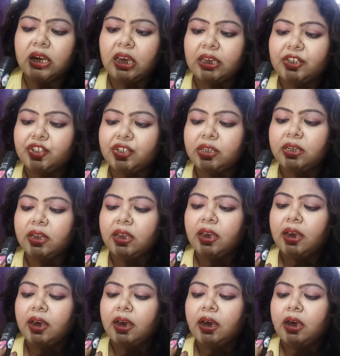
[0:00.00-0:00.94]
collection.
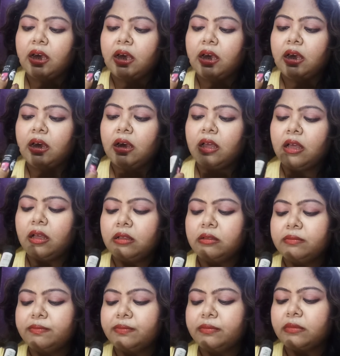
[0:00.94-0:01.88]

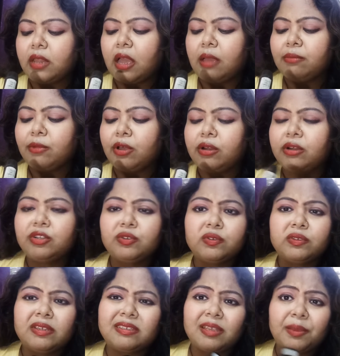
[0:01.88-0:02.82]
I'm gonna
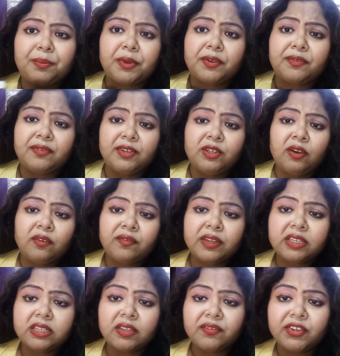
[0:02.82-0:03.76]
do the separate video
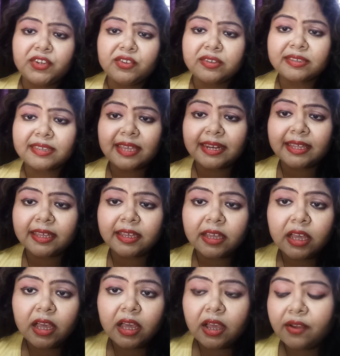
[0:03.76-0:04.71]
of it. The video is
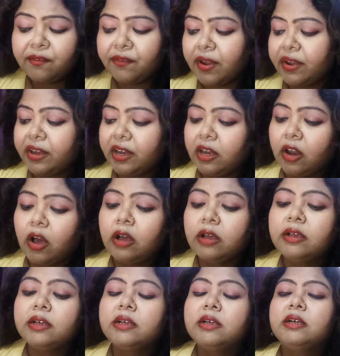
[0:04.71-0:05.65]
getting very
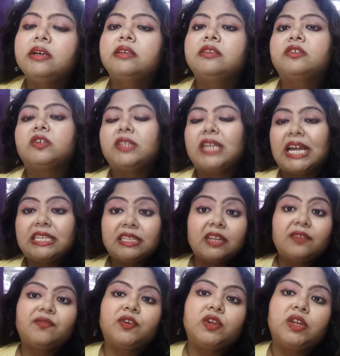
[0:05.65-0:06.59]
long. So that's
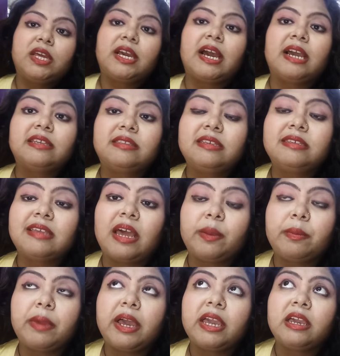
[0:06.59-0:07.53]
it for today, guys. These
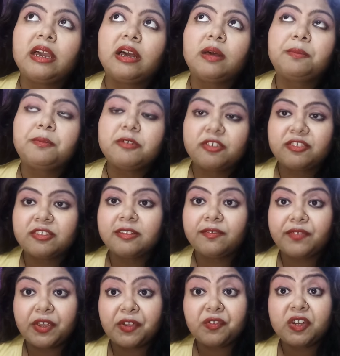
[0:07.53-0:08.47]
are my
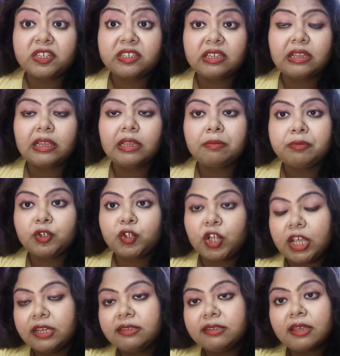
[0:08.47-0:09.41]
personal favorites and lip
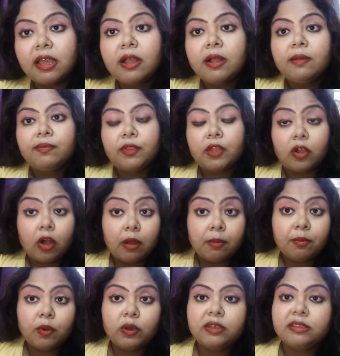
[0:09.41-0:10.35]
shades. The
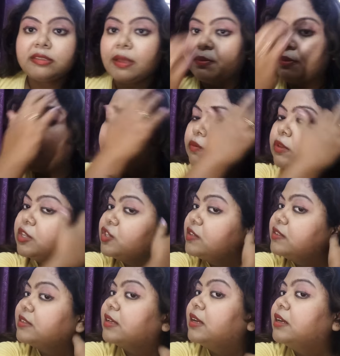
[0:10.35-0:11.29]
combo is something which
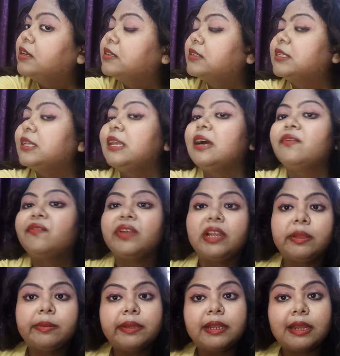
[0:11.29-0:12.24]
is still
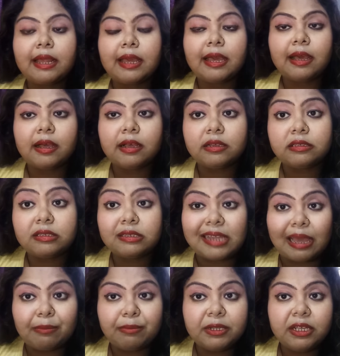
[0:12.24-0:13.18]
available in
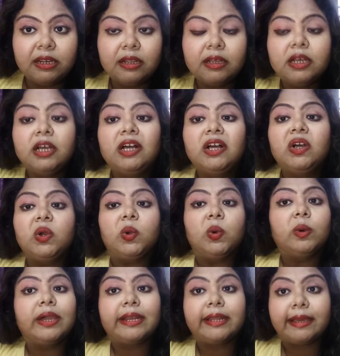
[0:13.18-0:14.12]
Snapdeal.
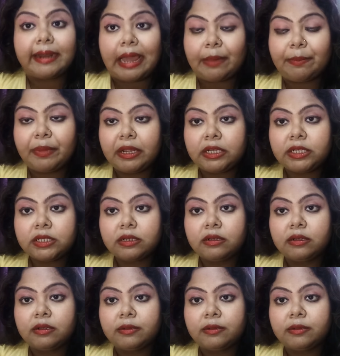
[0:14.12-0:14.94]
Go and grab it.